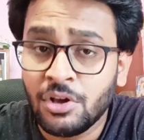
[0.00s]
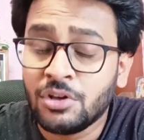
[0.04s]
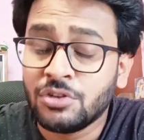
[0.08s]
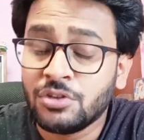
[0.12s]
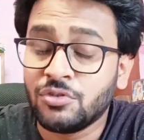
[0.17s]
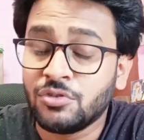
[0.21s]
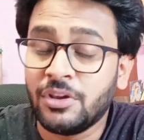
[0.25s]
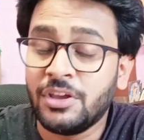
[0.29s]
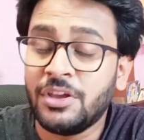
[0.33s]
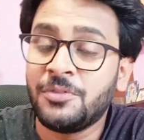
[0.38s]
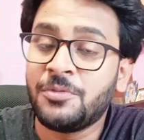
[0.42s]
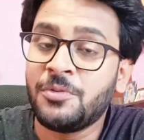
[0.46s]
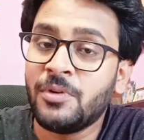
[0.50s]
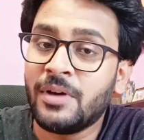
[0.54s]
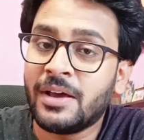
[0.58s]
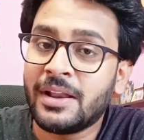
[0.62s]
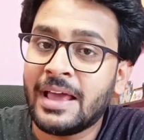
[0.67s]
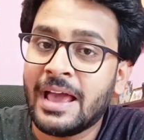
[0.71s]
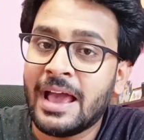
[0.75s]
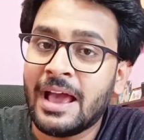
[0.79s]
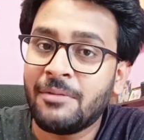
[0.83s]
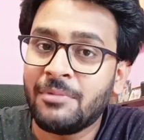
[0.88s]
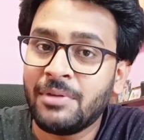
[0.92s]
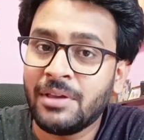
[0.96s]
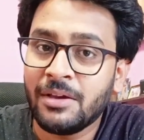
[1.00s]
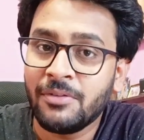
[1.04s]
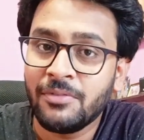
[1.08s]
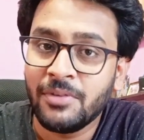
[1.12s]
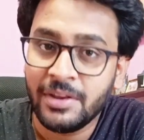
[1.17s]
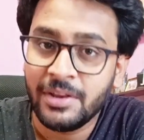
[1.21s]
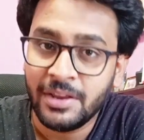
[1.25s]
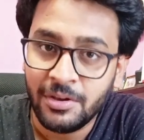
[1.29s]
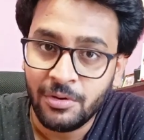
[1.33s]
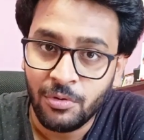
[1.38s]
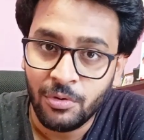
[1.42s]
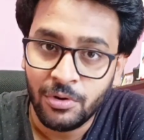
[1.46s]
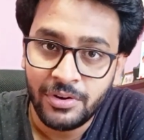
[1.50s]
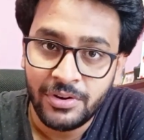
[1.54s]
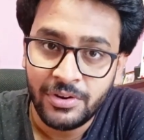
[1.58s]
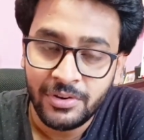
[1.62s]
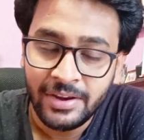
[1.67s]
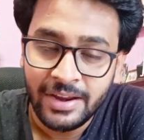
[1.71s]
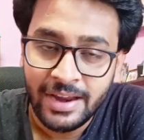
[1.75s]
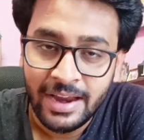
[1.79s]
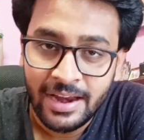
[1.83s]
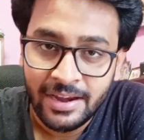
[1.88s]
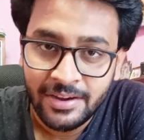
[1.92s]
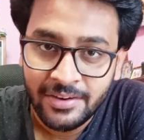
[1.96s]
so if you are having a very
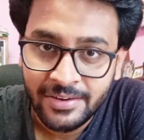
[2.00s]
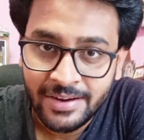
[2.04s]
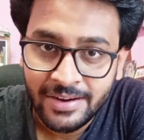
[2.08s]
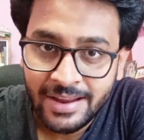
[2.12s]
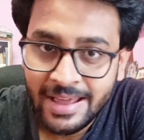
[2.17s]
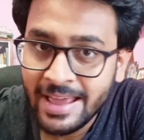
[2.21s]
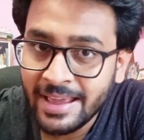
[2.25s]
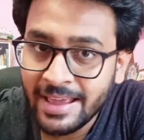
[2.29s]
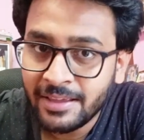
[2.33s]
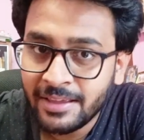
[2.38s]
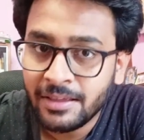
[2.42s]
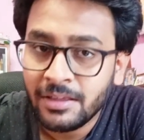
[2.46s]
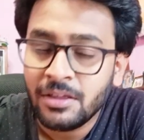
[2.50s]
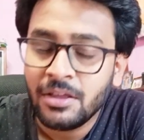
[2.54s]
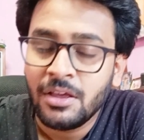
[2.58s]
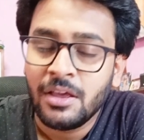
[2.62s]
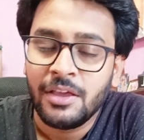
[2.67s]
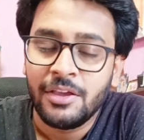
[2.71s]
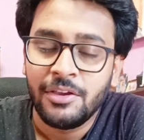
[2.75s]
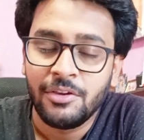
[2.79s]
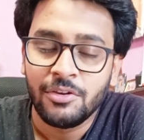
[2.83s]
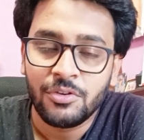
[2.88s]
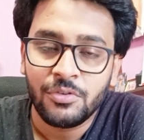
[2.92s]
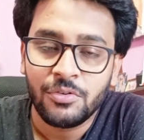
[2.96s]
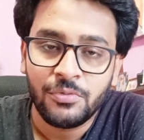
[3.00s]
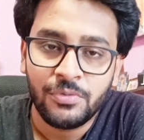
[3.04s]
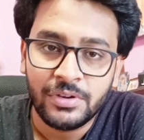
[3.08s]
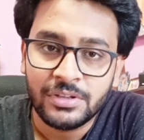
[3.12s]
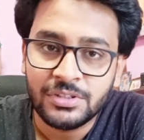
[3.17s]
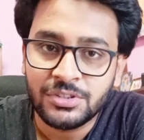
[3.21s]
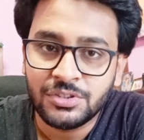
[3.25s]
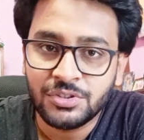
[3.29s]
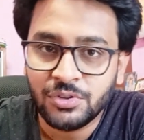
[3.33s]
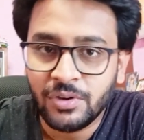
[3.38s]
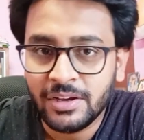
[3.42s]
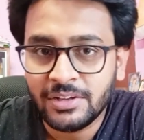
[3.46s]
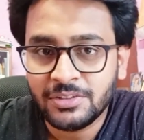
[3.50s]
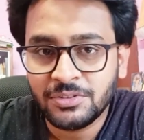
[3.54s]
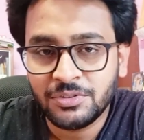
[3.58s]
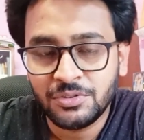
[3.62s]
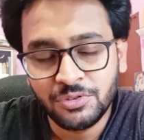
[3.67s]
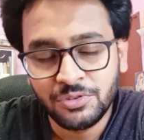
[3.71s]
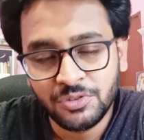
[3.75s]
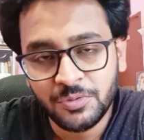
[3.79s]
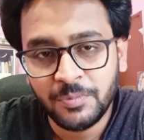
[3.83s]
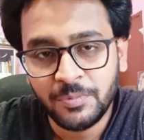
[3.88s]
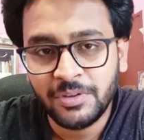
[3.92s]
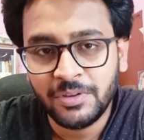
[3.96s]
good gate rank your first choice
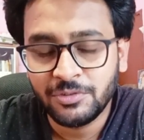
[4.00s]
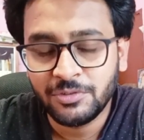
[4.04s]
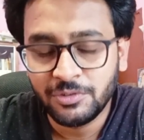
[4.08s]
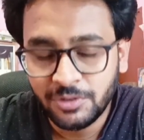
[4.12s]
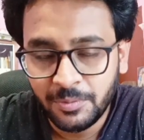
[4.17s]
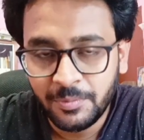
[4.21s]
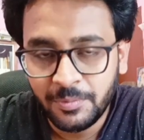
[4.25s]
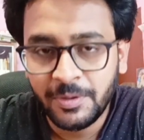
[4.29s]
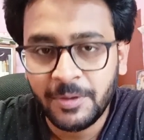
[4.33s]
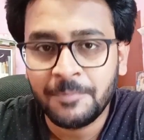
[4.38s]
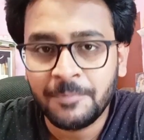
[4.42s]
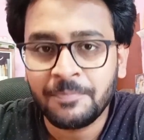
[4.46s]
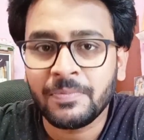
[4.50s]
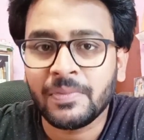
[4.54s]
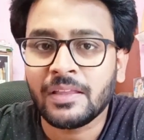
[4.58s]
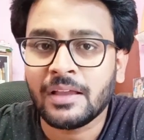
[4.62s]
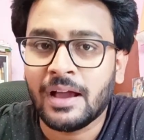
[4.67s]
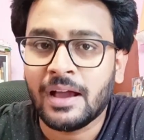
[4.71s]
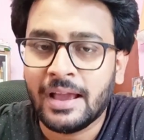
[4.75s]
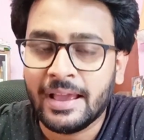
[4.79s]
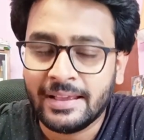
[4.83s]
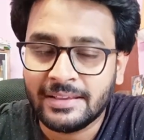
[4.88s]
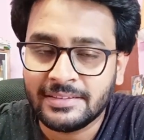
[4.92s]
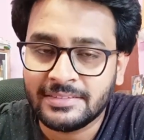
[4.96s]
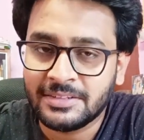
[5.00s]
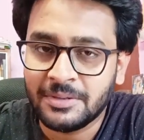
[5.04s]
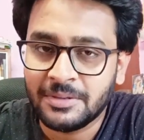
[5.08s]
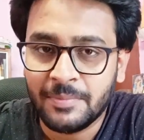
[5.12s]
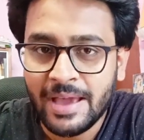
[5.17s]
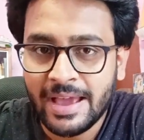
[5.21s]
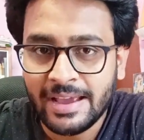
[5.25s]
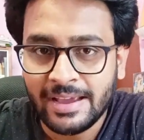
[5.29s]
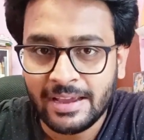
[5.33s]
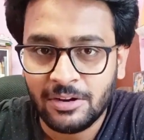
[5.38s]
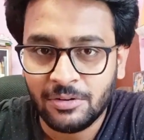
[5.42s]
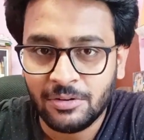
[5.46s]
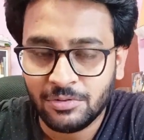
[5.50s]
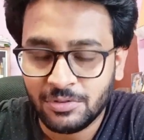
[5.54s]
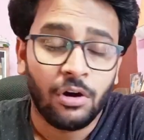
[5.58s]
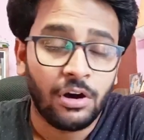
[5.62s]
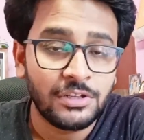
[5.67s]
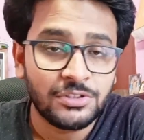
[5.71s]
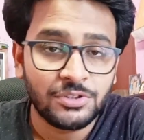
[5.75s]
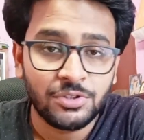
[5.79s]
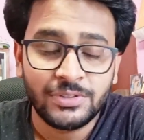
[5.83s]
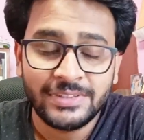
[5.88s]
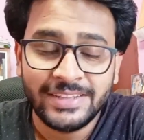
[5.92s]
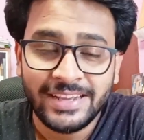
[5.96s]
should be should be iisc bangalore
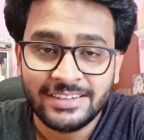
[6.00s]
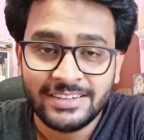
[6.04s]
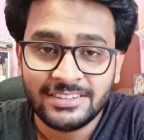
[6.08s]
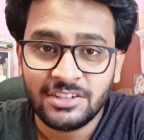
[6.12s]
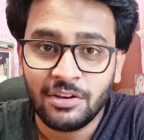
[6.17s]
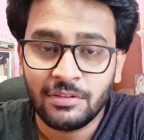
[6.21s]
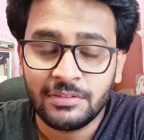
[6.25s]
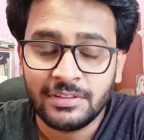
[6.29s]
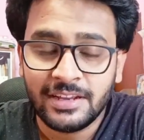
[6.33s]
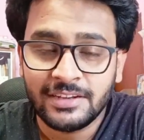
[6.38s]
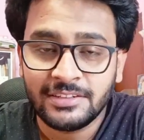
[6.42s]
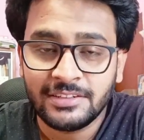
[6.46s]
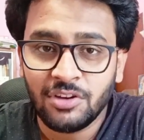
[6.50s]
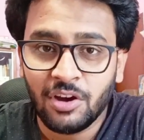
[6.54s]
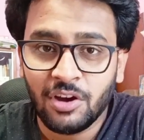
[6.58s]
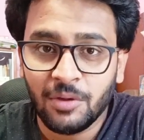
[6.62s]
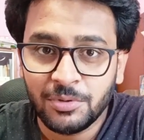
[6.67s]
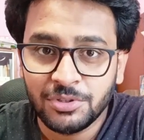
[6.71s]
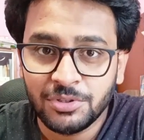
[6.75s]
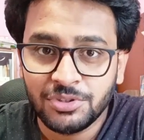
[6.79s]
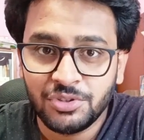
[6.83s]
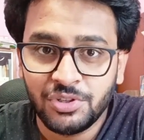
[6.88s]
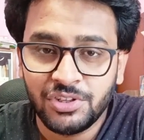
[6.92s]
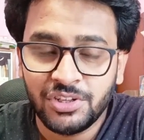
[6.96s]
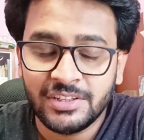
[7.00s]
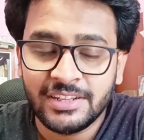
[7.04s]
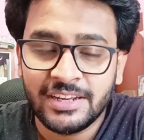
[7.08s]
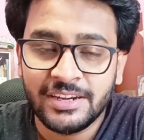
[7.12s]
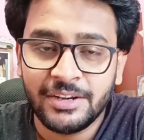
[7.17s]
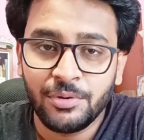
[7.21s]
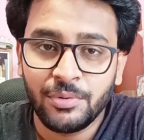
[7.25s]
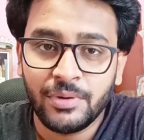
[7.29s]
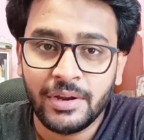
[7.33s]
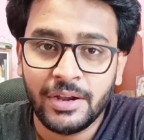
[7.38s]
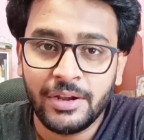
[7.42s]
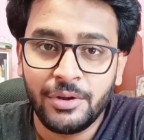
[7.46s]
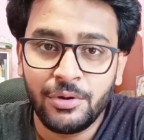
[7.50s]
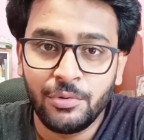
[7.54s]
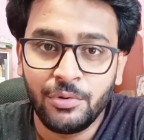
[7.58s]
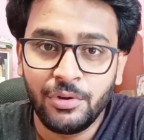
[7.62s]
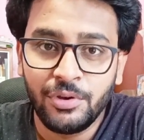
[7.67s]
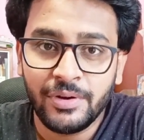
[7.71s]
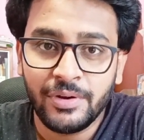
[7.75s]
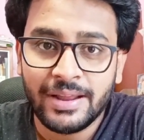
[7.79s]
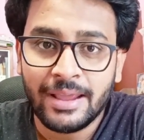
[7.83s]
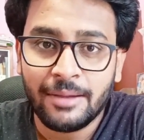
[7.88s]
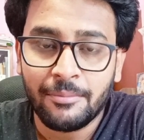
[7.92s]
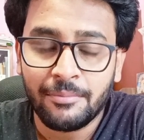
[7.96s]
also there is a there is an opportunity that you can do
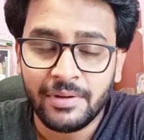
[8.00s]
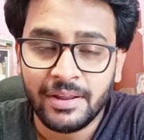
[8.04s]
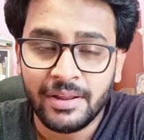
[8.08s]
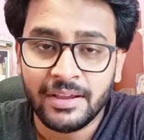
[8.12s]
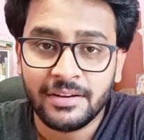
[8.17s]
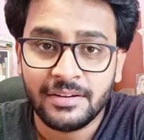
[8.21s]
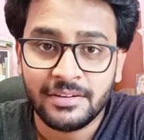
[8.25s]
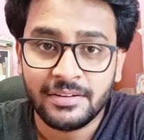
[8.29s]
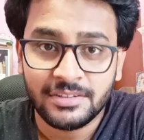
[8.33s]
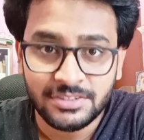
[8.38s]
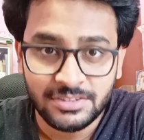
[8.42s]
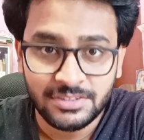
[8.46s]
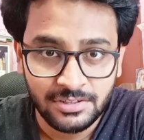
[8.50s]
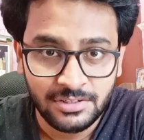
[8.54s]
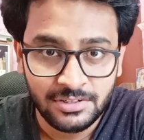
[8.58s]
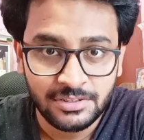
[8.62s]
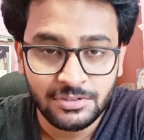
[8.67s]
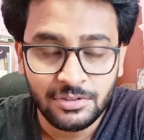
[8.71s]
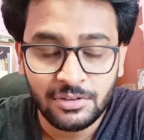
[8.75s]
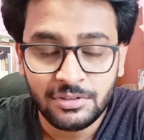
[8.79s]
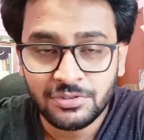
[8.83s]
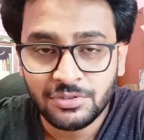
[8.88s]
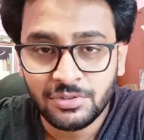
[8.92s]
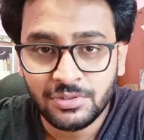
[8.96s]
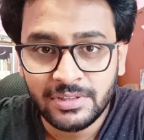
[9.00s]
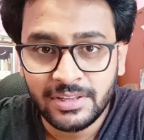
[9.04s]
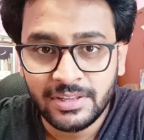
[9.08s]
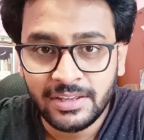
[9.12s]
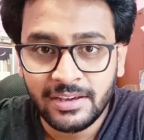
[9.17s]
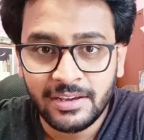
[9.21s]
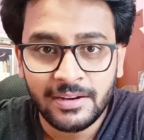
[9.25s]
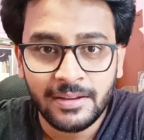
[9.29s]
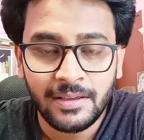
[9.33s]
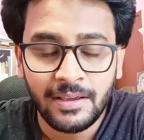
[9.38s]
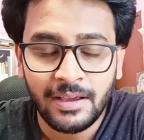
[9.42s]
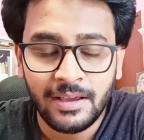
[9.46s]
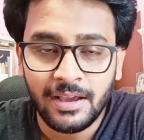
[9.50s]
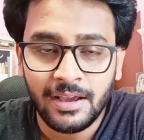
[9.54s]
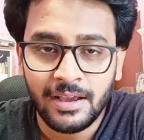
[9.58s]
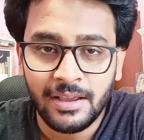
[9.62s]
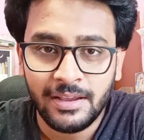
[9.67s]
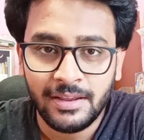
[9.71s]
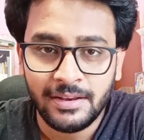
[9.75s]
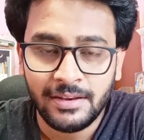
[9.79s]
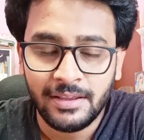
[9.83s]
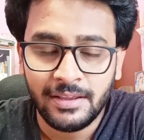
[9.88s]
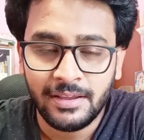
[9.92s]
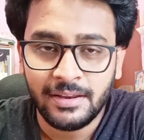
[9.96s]
your mtech research also there uh,
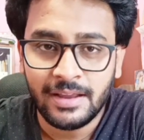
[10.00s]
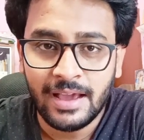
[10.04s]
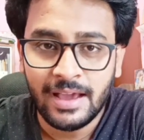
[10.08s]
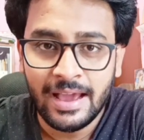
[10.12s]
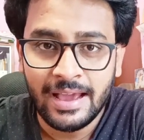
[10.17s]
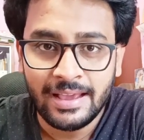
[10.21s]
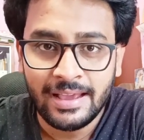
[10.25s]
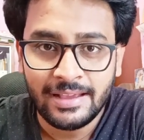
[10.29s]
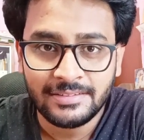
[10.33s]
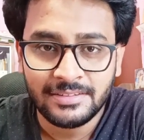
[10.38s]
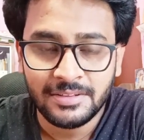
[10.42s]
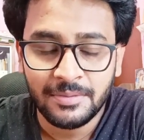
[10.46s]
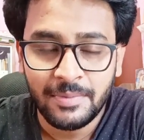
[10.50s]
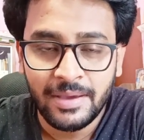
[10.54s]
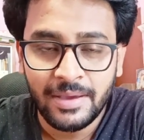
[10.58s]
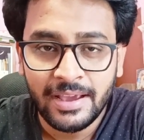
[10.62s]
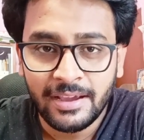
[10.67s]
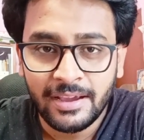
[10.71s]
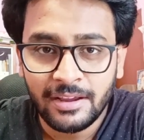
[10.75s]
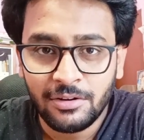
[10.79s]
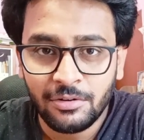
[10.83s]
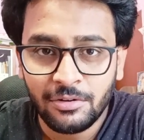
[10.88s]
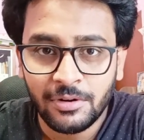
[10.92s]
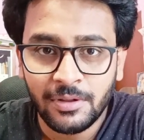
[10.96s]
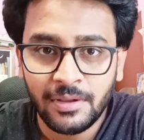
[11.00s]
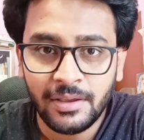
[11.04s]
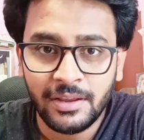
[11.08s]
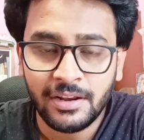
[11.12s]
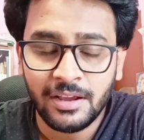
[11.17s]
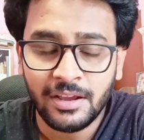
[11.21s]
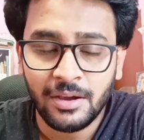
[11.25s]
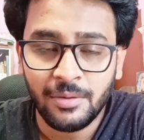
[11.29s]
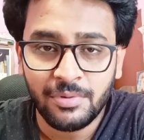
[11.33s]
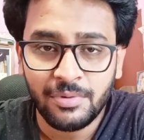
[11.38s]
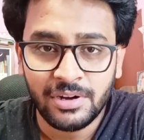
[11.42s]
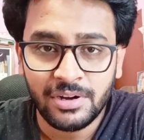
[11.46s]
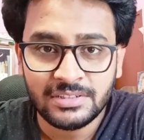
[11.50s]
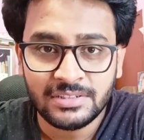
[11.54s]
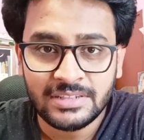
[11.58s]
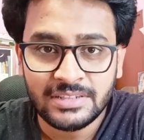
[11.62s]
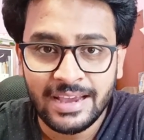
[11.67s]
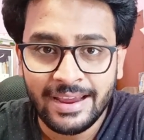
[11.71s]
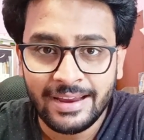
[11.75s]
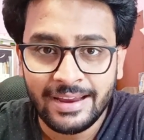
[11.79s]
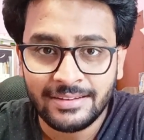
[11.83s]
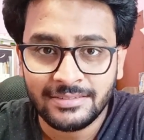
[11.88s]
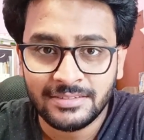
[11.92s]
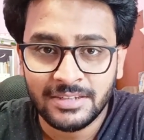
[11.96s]
in in iisc bangalore in computer
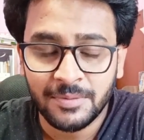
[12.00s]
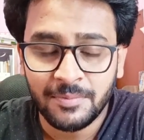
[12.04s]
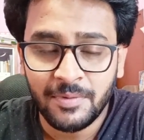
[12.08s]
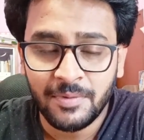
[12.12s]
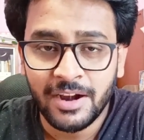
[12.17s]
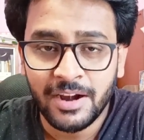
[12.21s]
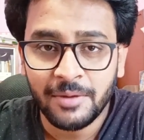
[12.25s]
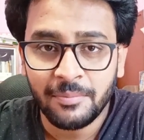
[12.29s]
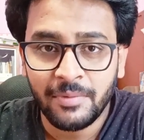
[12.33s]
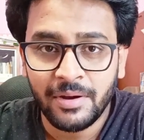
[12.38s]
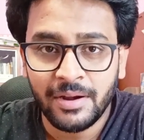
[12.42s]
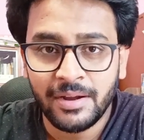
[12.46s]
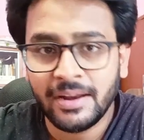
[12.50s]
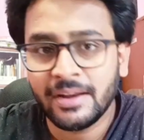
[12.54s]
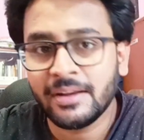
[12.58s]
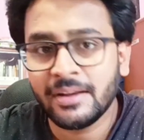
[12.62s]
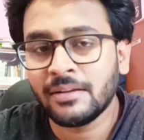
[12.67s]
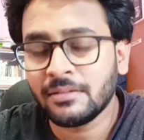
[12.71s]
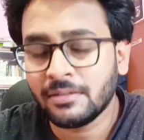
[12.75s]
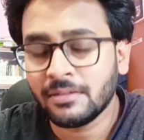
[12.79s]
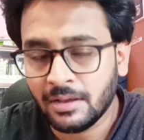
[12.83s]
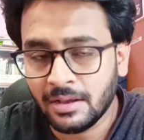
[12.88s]
science department and